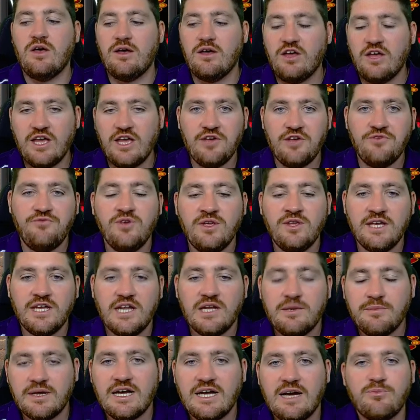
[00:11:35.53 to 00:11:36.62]
If you can get
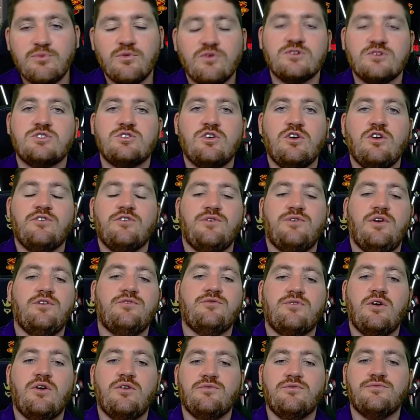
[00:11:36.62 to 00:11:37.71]
him a couple of
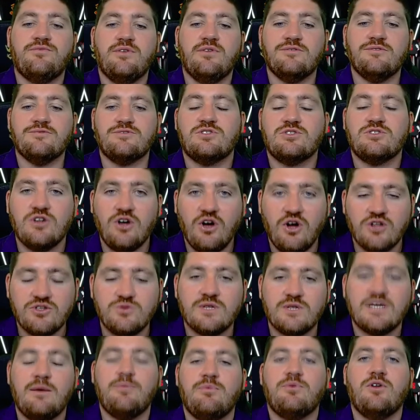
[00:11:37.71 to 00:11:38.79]
starts or a
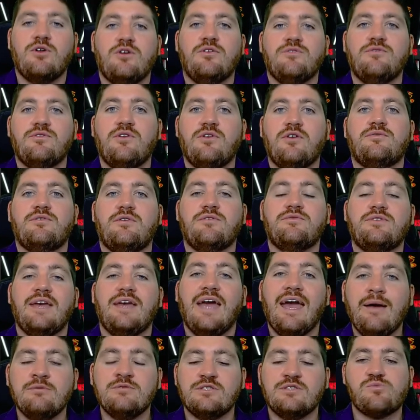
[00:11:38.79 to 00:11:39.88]
couple of
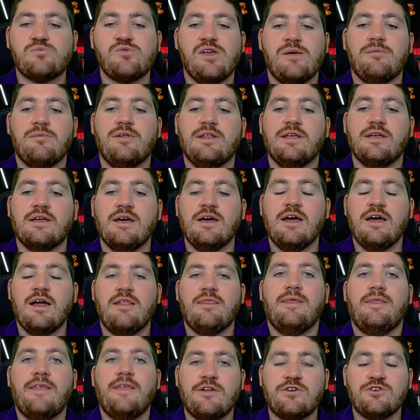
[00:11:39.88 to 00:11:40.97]
games in the Premier League,
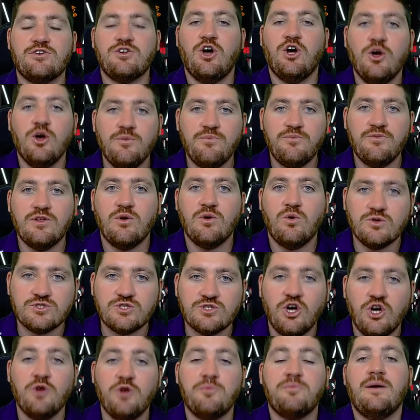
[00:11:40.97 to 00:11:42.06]
then that should hopefully
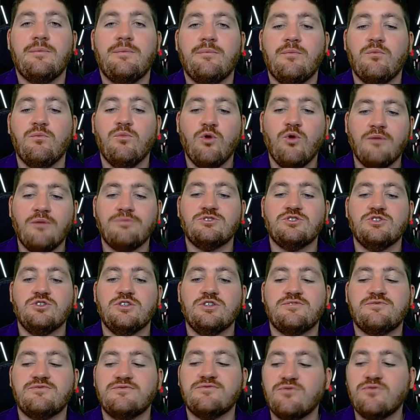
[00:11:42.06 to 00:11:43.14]
also open up more
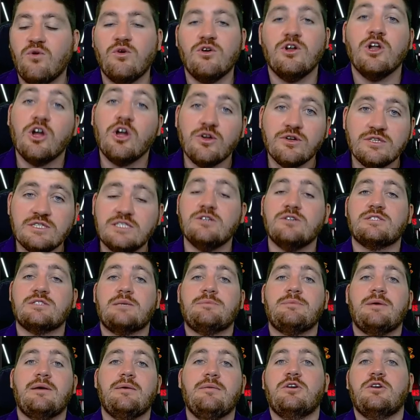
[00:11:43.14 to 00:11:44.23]
opportunities for loan deals. And
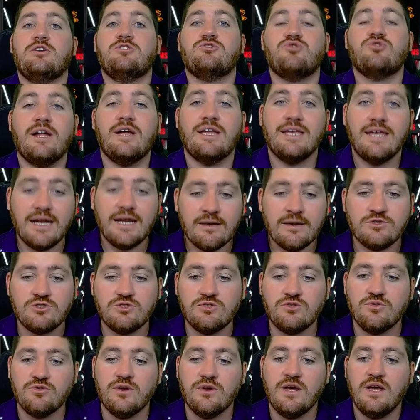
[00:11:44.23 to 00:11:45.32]
maybe you can try and get him
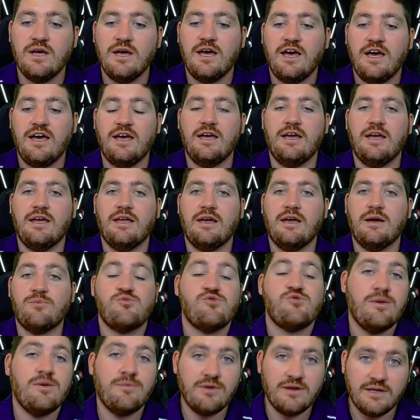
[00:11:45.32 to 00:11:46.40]
to a
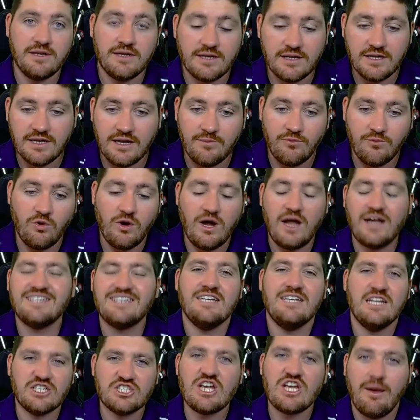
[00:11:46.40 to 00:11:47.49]
Premier League club or
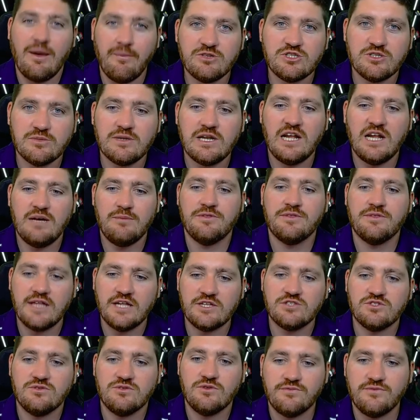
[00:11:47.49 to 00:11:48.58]
ideally a Championship club. I think
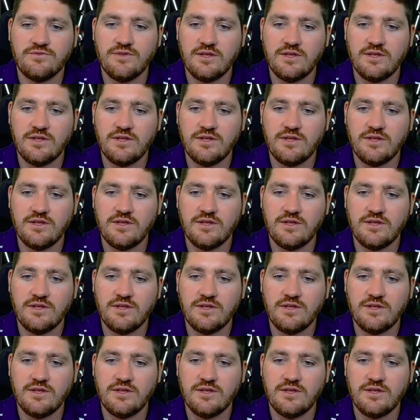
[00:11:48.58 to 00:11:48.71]
that's sort of